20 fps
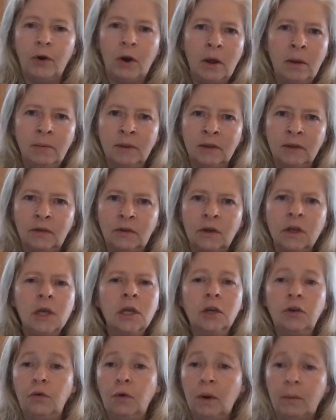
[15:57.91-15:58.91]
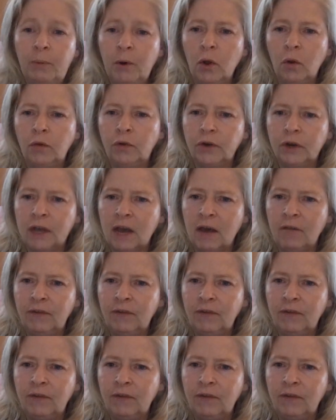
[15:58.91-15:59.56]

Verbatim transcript: promised to uphold her